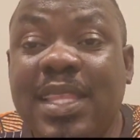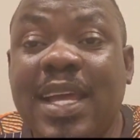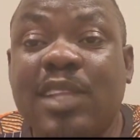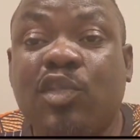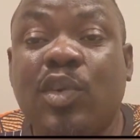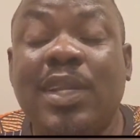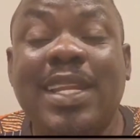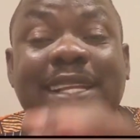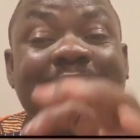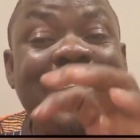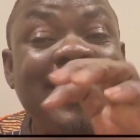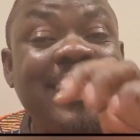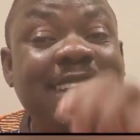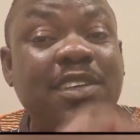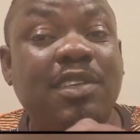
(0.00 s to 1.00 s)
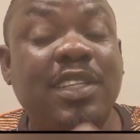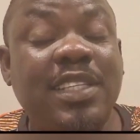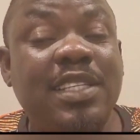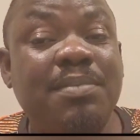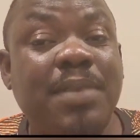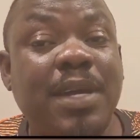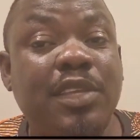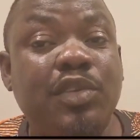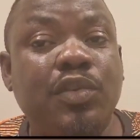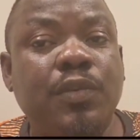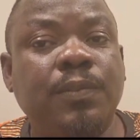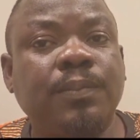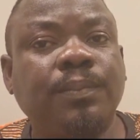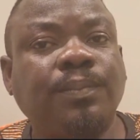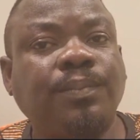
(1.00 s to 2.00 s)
that one that is regulated by you.